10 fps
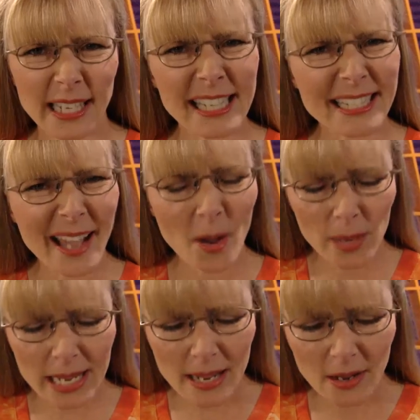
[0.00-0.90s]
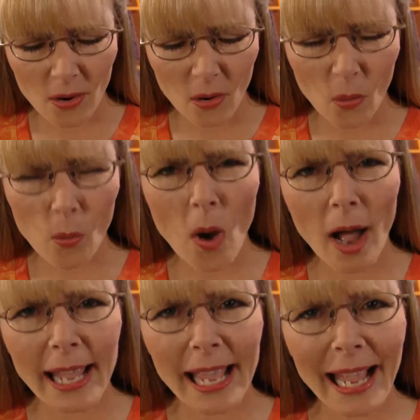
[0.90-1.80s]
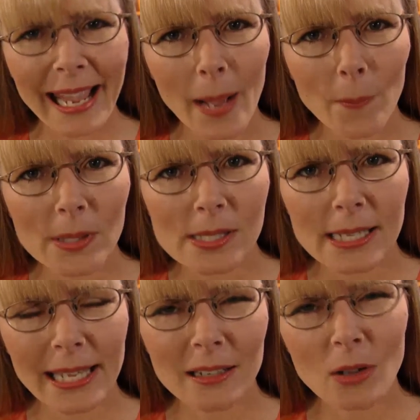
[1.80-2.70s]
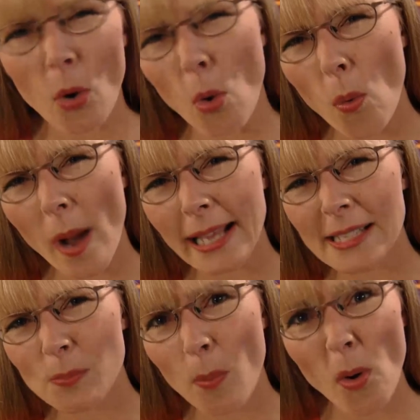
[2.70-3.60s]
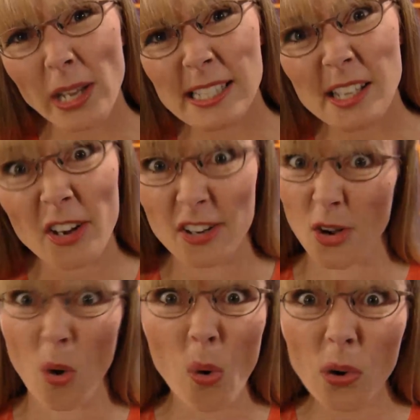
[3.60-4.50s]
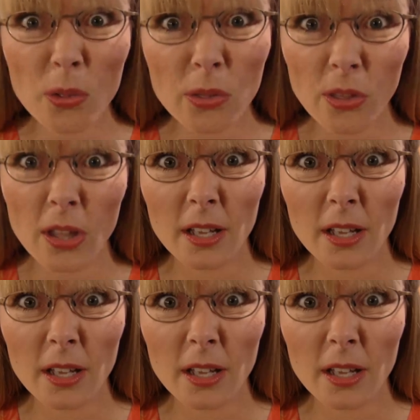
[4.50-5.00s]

can you tell me why a compass needle always points north?